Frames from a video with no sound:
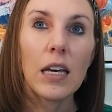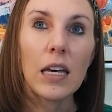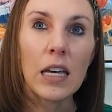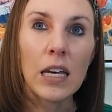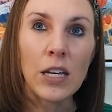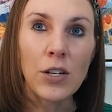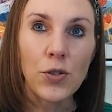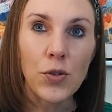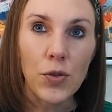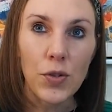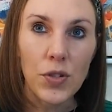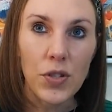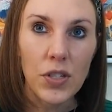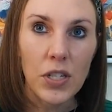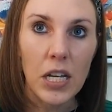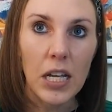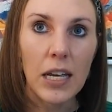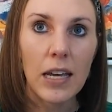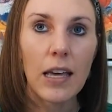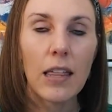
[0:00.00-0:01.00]

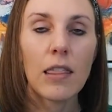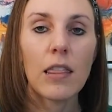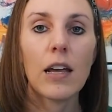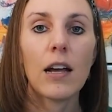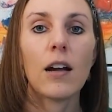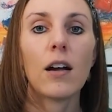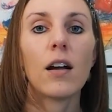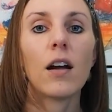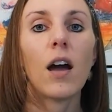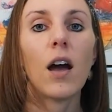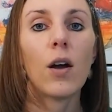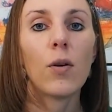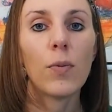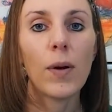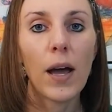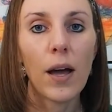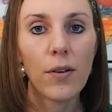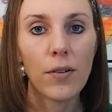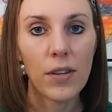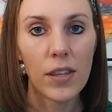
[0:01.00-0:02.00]
interesting in there
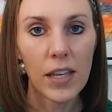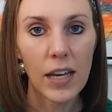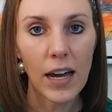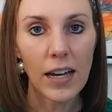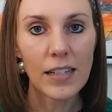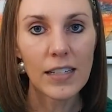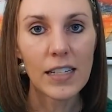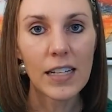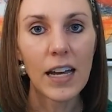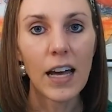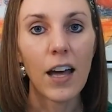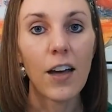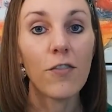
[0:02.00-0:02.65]
around the idea